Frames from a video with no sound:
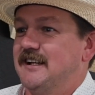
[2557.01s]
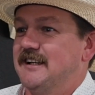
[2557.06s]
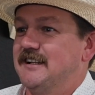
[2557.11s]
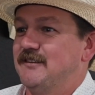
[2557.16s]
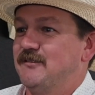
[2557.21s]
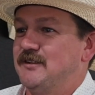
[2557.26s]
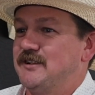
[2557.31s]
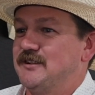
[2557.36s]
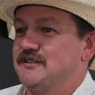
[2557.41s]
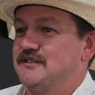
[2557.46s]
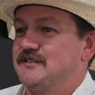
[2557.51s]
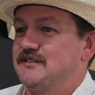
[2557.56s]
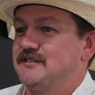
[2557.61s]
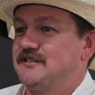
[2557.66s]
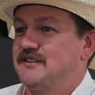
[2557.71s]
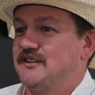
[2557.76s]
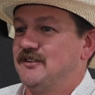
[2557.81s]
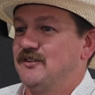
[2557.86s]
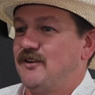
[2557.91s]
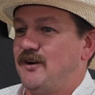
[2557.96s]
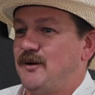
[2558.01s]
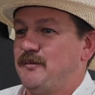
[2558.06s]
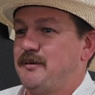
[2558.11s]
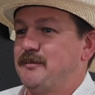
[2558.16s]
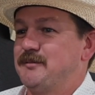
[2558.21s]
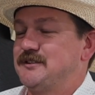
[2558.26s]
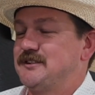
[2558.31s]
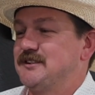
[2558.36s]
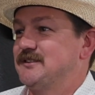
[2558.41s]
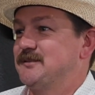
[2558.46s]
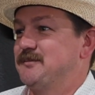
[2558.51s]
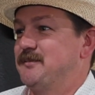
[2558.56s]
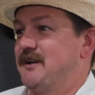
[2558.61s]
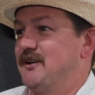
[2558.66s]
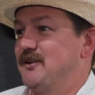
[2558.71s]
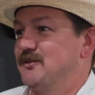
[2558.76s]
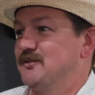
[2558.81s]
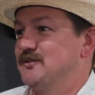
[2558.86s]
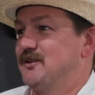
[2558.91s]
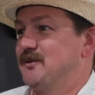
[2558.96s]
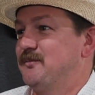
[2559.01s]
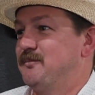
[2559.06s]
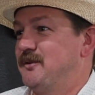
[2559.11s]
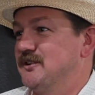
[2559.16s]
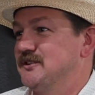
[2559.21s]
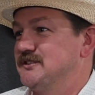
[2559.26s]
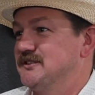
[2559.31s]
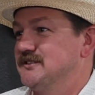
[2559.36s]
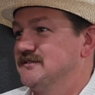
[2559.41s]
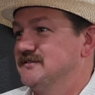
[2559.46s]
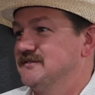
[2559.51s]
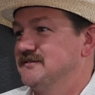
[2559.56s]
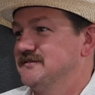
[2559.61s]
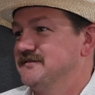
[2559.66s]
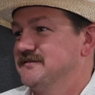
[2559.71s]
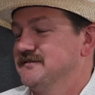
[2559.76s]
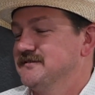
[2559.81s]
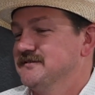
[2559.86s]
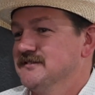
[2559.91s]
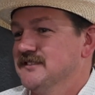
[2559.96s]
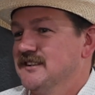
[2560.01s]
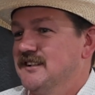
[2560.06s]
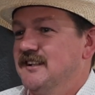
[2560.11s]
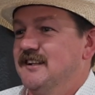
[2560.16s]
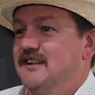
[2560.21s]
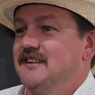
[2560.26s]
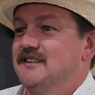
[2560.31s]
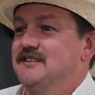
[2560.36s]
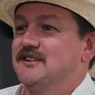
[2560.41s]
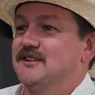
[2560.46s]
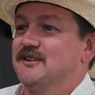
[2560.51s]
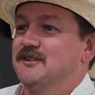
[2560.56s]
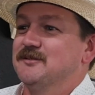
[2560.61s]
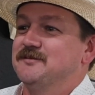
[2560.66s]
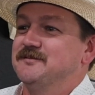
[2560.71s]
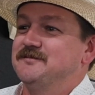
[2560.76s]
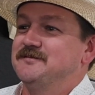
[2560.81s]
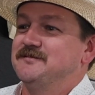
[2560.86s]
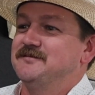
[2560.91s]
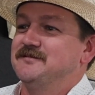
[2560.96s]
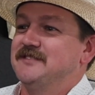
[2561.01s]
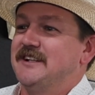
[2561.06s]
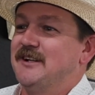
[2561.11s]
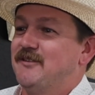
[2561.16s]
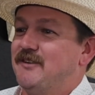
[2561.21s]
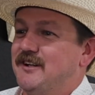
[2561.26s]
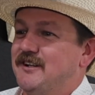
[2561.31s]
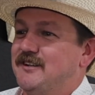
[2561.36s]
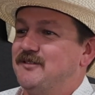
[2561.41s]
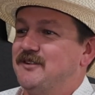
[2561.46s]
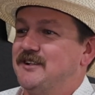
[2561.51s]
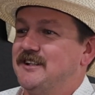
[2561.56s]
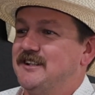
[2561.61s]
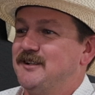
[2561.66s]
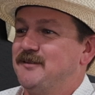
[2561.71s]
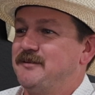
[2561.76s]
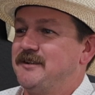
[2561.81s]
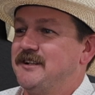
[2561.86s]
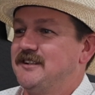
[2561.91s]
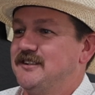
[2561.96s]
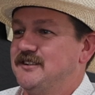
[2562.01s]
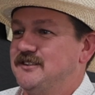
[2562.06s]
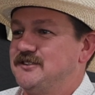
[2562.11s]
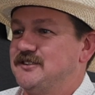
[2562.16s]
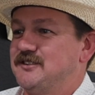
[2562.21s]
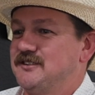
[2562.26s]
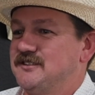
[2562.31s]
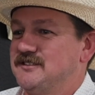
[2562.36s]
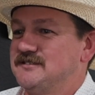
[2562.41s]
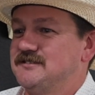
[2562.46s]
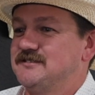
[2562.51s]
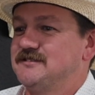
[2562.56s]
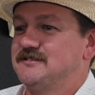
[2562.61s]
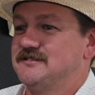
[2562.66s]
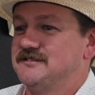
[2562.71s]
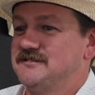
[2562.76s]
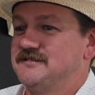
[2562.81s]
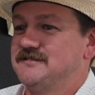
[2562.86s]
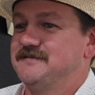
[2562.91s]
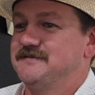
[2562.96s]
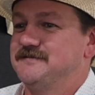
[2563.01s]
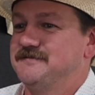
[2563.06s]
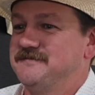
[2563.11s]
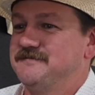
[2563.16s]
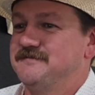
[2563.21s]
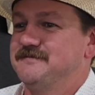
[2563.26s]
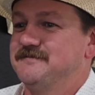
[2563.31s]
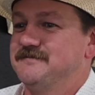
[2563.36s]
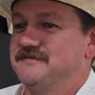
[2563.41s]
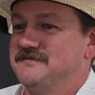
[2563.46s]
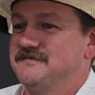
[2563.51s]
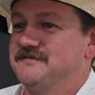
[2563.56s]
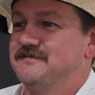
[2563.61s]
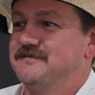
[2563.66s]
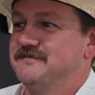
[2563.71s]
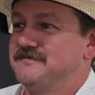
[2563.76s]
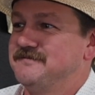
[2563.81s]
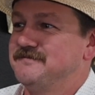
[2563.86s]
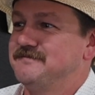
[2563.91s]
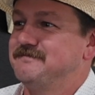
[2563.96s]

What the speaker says: And then we were doing rock, paper, scissors about who was going to punch it. So anyway, we ended up getting in the truck.